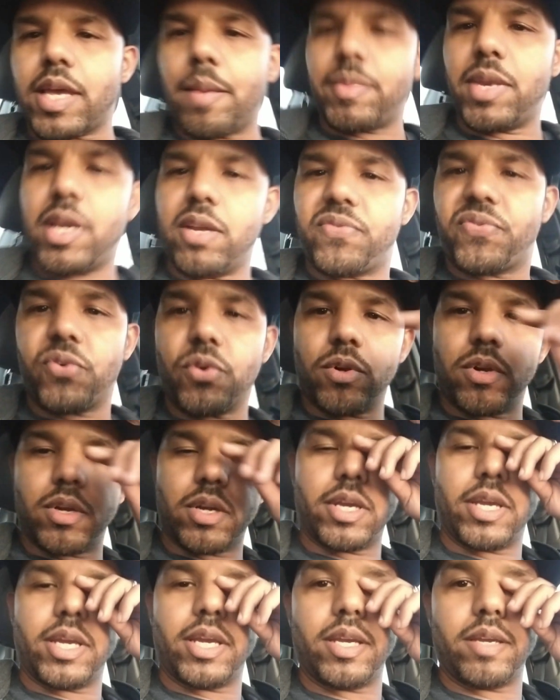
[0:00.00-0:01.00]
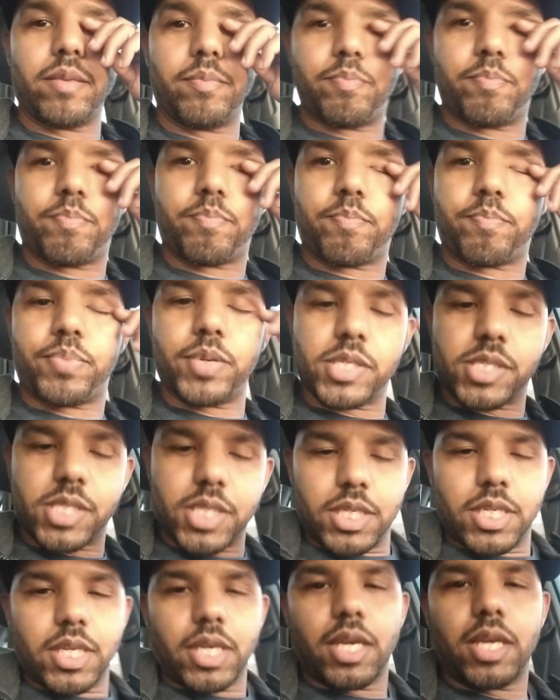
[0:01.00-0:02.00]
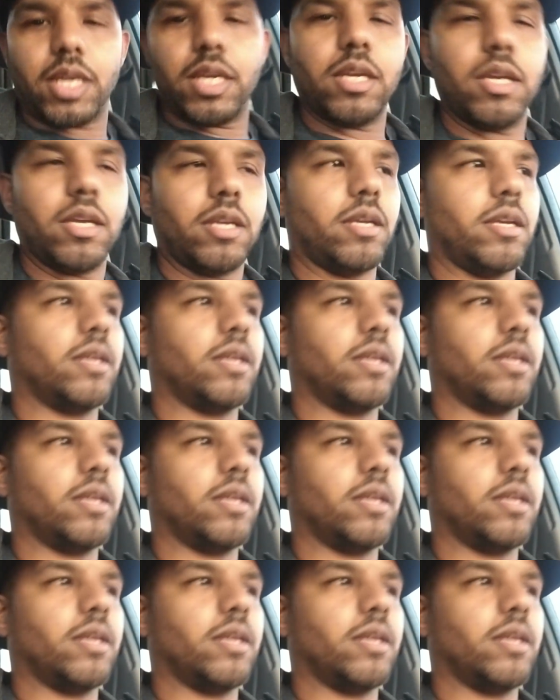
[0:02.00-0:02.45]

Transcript: that made for a busy day.